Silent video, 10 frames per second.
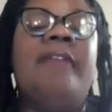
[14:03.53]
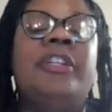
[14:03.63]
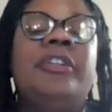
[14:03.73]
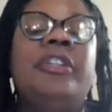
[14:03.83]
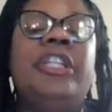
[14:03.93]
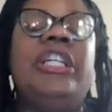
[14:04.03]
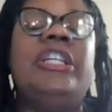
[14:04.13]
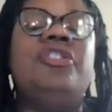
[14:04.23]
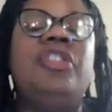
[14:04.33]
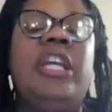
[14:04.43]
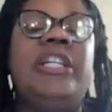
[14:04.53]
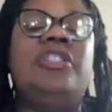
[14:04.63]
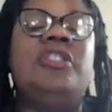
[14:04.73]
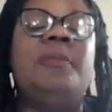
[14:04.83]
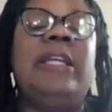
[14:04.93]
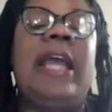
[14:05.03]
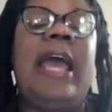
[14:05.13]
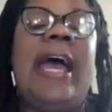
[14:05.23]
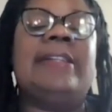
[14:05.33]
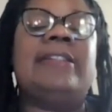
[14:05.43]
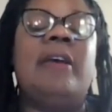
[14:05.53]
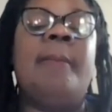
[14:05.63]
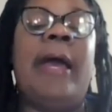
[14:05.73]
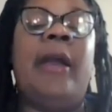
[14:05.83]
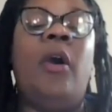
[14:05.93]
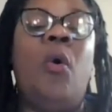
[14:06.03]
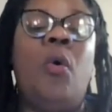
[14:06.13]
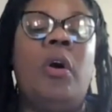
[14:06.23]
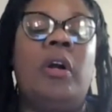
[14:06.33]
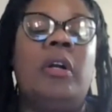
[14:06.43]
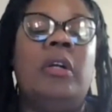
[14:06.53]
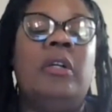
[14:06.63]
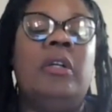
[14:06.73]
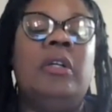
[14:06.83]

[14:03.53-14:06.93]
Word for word: have literally changed me at my core.